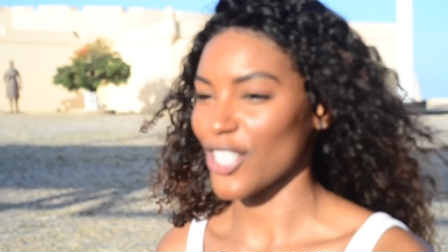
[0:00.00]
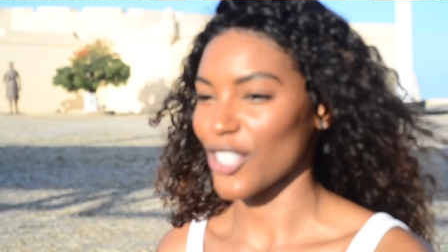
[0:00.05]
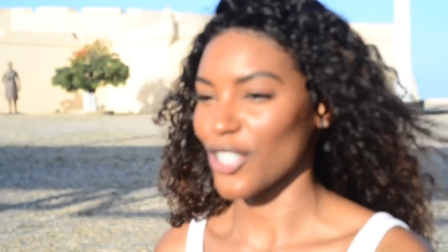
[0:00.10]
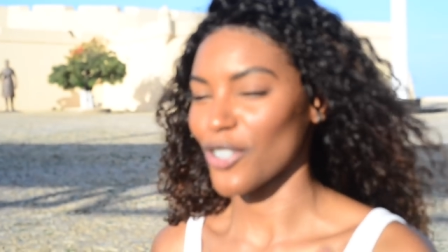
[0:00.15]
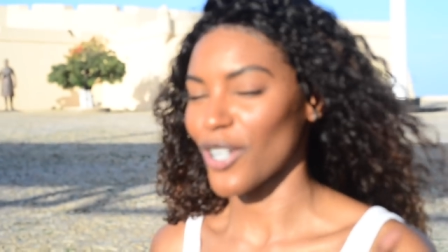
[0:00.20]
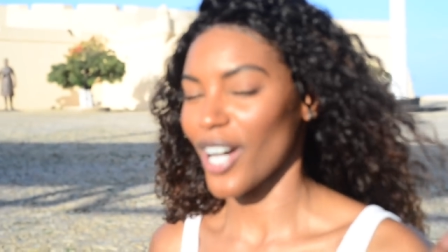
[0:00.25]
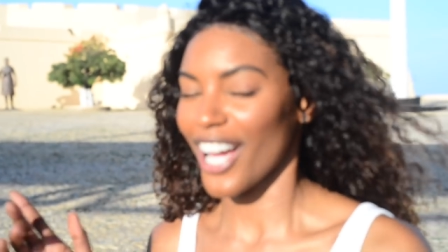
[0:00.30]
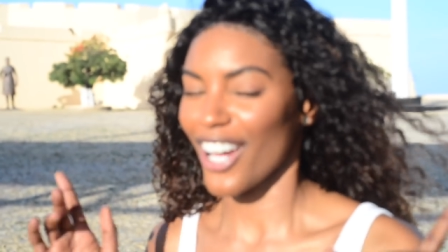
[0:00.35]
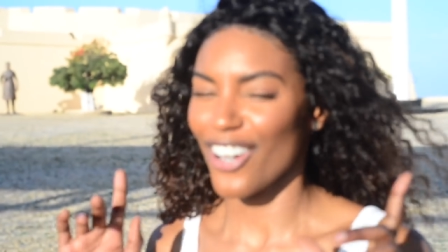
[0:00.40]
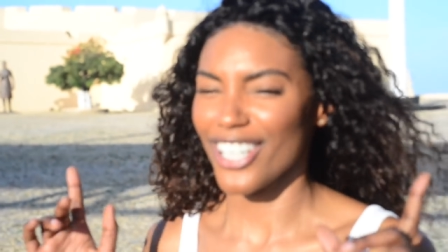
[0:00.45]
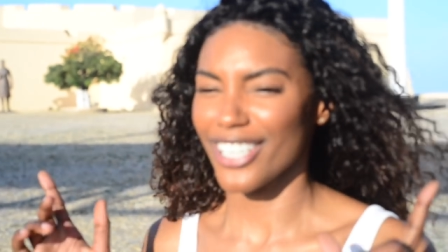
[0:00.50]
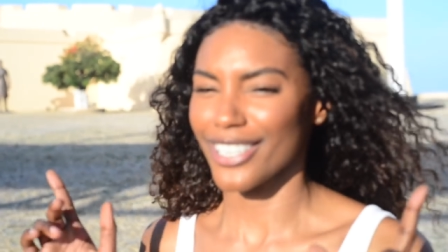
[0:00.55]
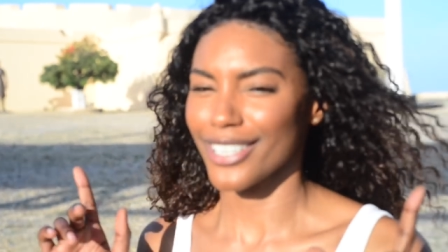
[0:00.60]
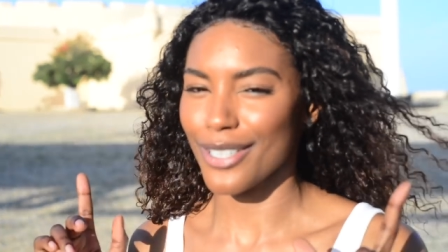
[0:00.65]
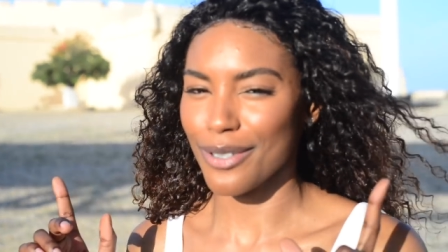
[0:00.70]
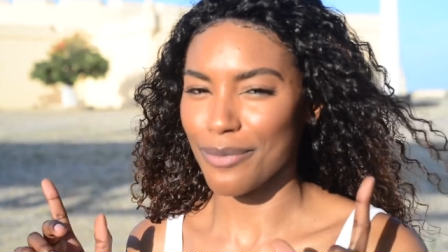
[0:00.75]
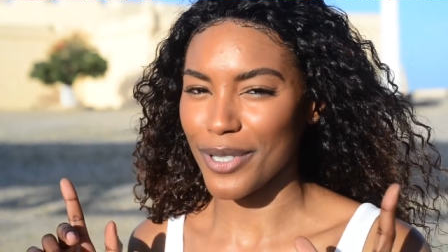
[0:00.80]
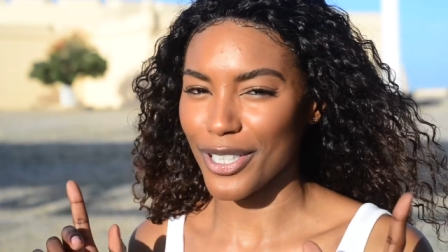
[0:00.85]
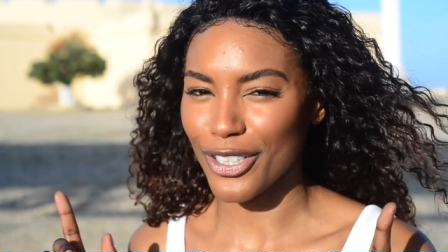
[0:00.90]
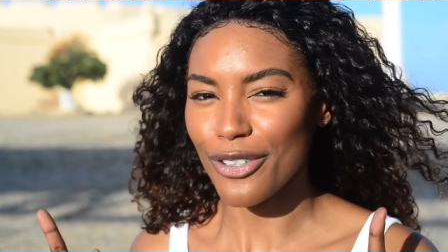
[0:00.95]
So I got a
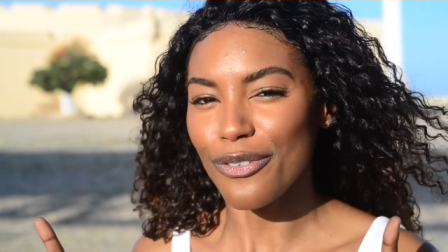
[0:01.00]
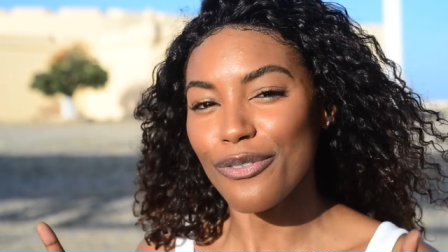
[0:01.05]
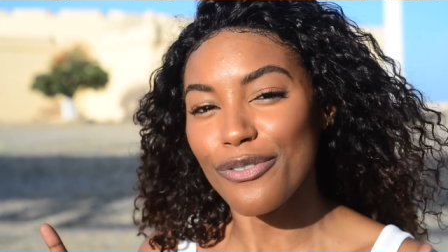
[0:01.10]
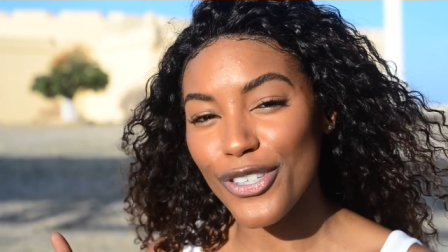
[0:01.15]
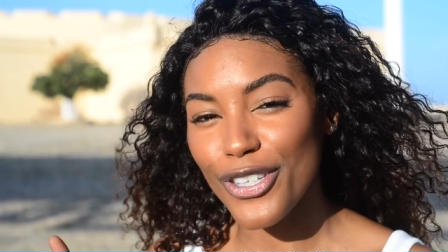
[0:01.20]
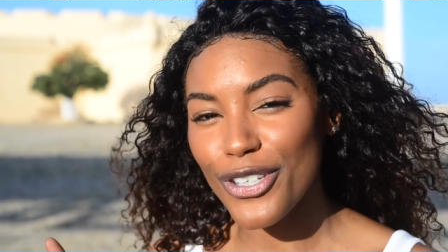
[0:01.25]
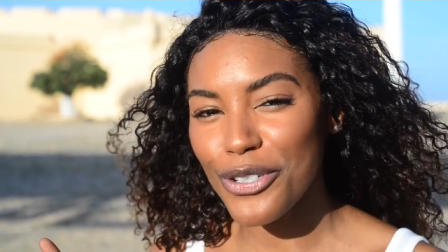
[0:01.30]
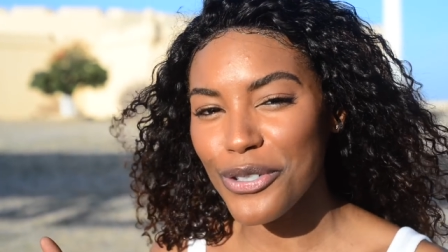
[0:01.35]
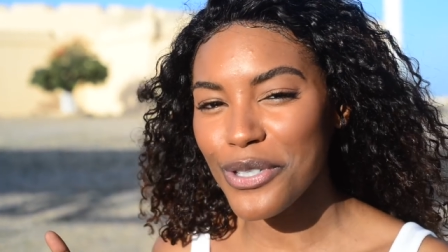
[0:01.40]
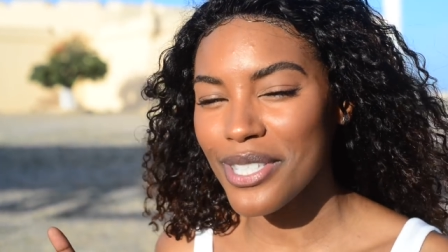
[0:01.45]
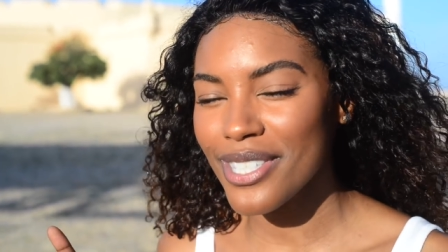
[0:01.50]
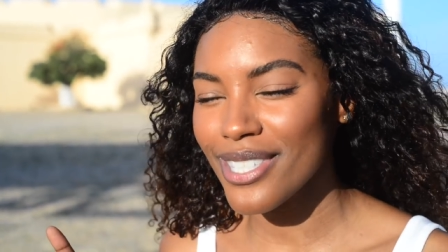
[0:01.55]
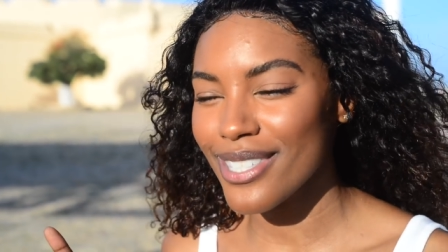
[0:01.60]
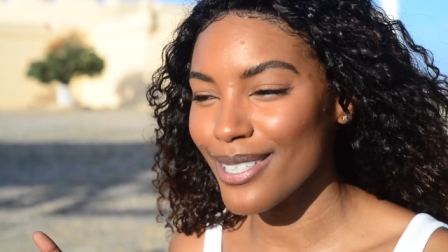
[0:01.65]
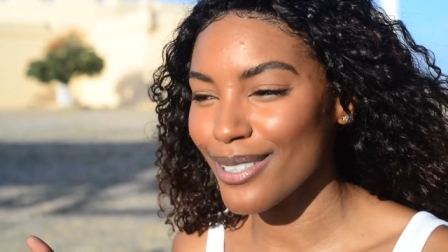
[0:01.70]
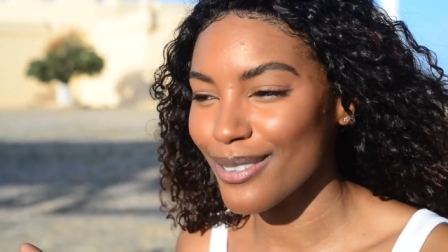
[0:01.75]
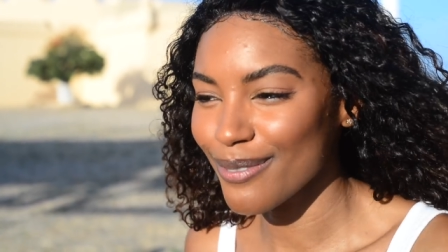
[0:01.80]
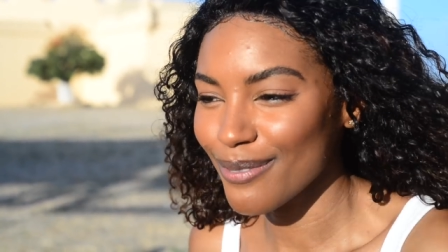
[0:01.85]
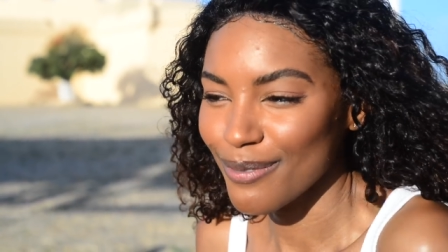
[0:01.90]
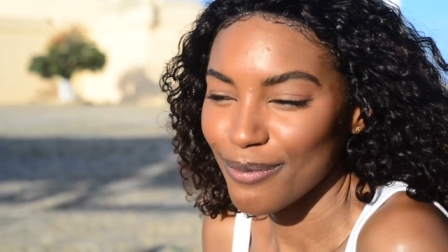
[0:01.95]
little bit confused,
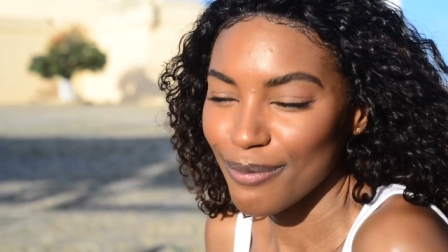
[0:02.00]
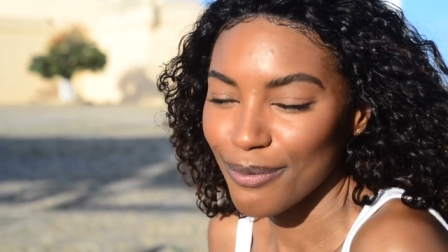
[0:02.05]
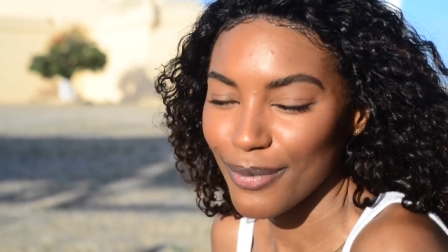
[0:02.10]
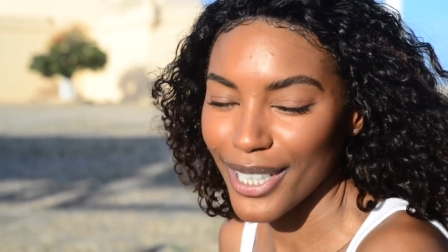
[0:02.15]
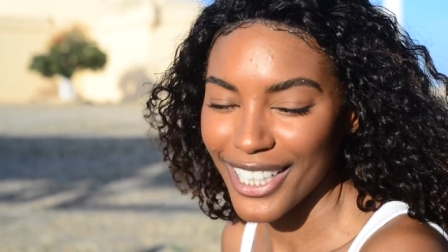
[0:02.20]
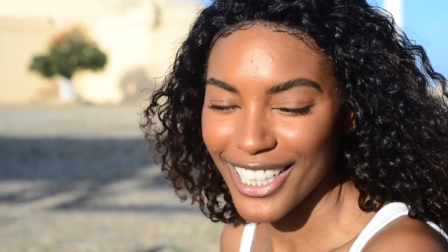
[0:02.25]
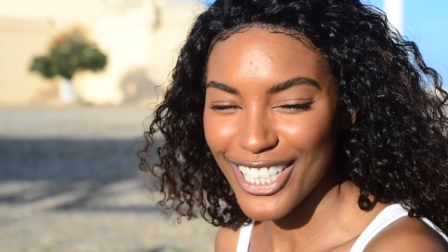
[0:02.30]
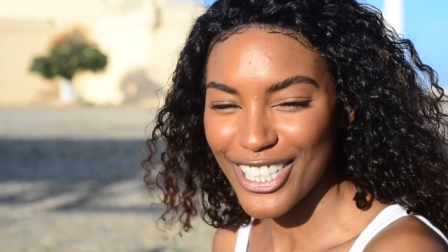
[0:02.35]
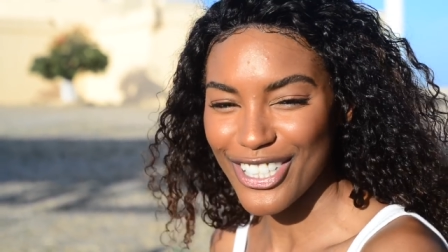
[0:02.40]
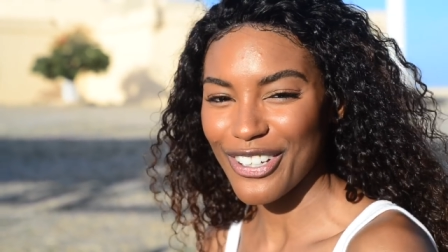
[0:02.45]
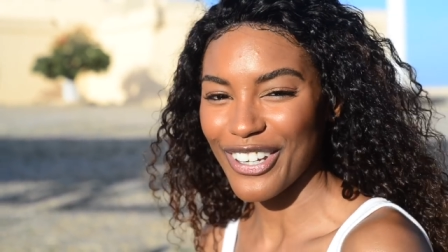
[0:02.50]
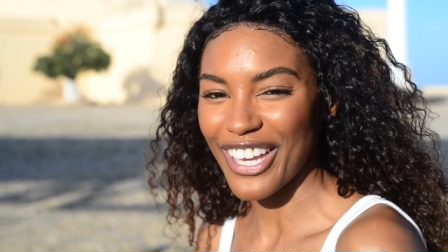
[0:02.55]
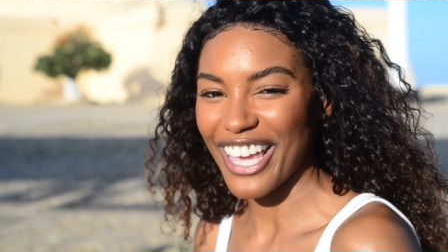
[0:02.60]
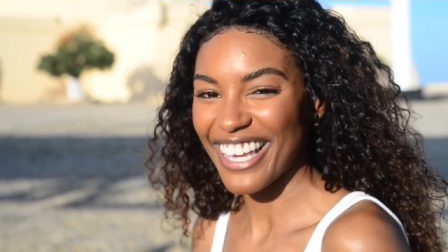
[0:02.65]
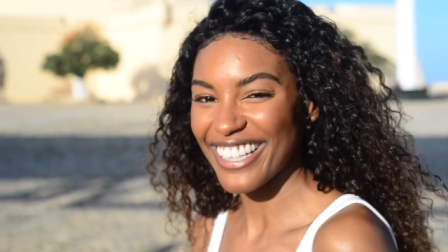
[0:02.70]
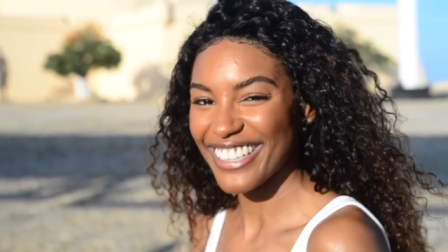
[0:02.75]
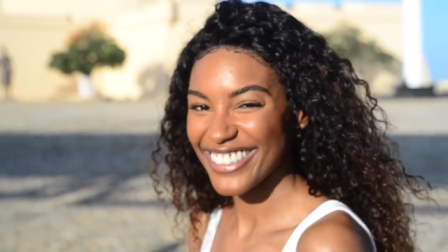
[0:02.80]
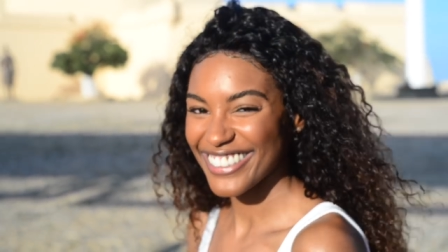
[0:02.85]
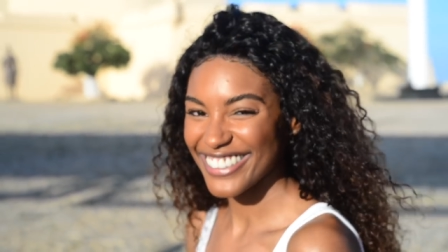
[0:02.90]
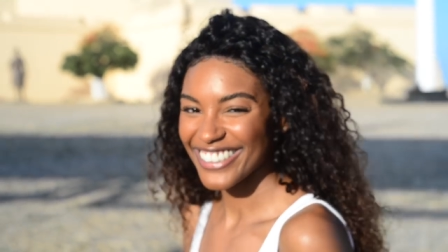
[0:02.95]
but it's
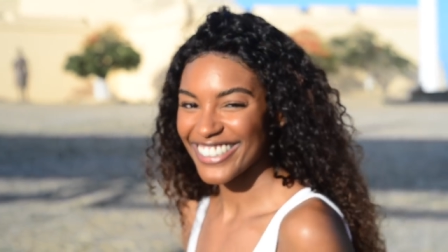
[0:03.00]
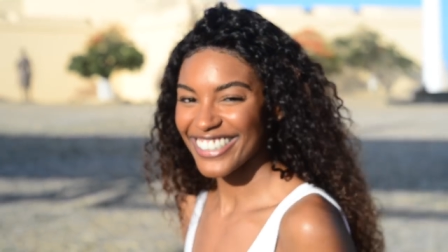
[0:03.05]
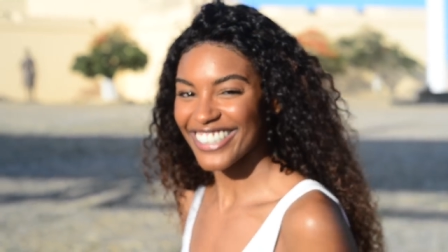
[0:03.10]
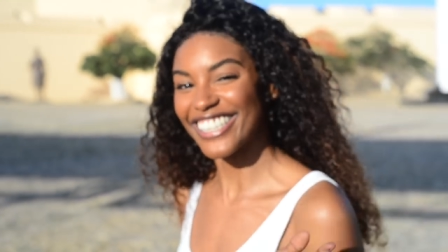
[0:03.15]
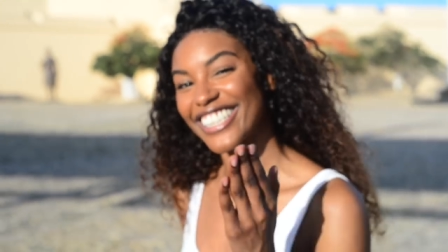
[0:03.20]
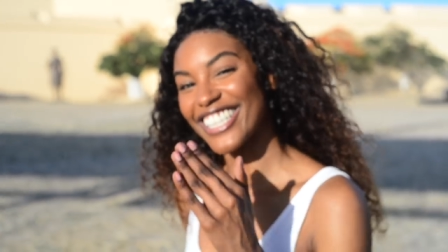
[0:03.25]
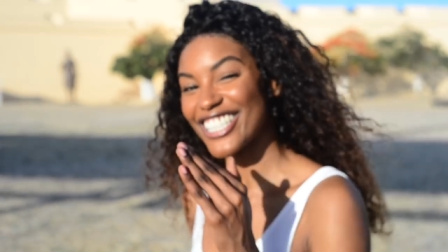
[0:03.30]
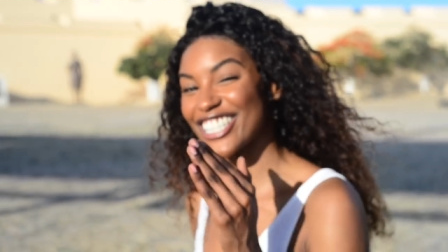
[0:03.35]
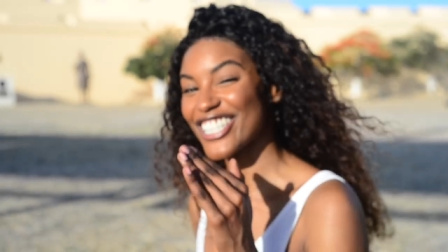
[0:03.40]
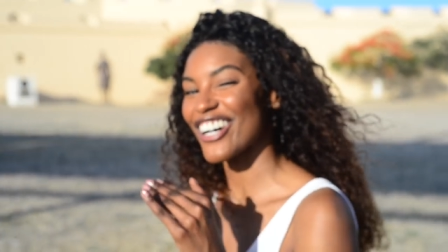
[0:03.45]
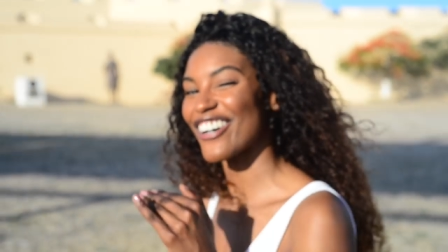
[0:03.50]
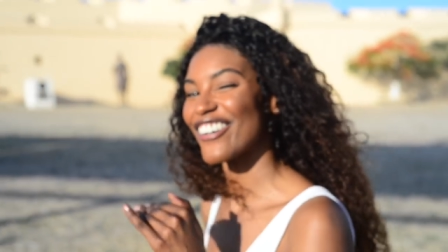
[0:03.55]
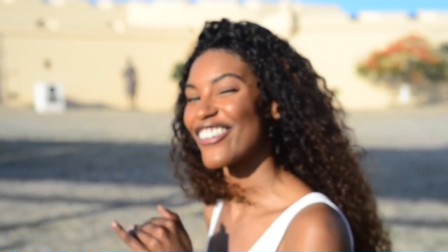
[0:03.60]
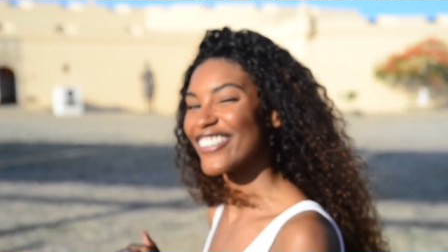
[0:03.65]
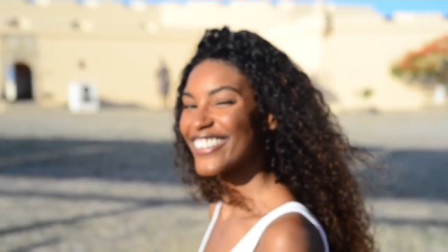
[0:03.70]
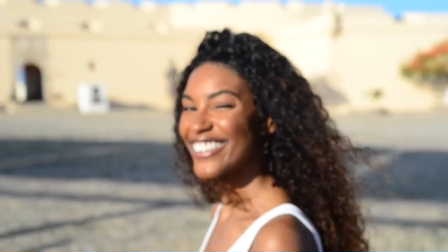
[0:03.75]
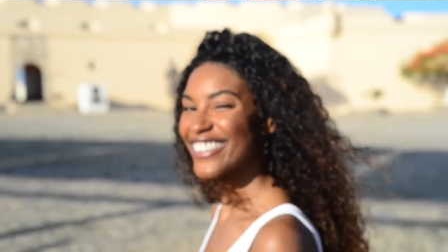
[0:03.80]
okay. Let's go.